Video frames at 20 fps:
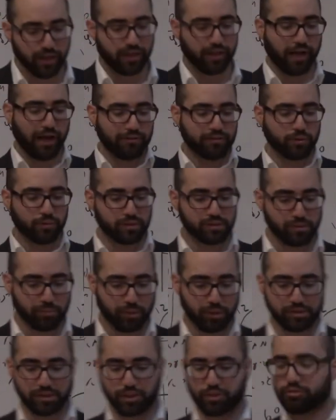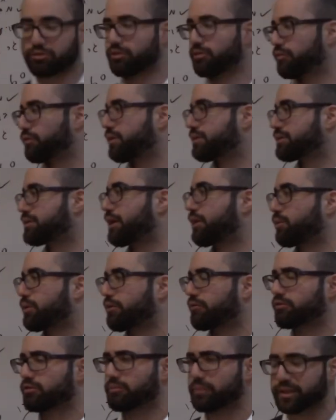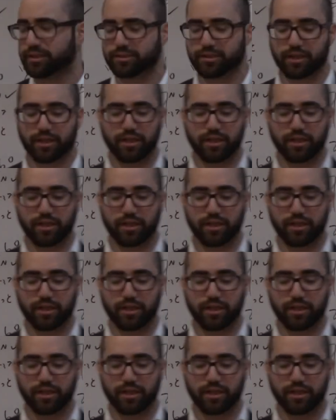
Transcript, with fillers: and afterwards a person can filter out whatever remains.